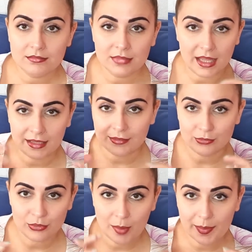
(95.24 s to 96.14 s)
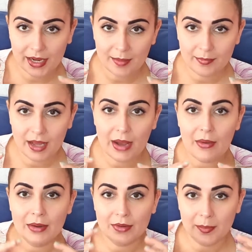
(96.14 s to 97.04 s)
wrap it up
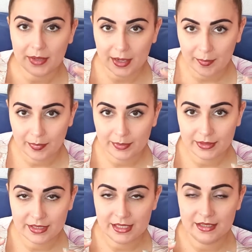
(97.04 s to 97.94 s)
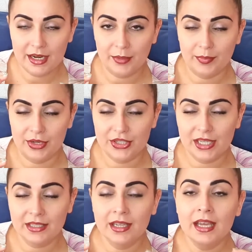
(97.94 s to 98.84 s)
in the entire
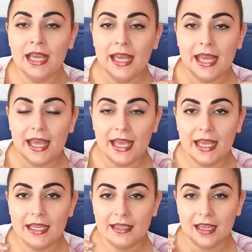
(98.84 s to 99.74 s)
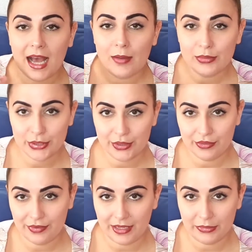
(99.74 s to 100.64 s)
project, and I will show you
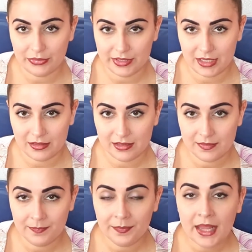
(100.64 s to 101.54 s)
the final results.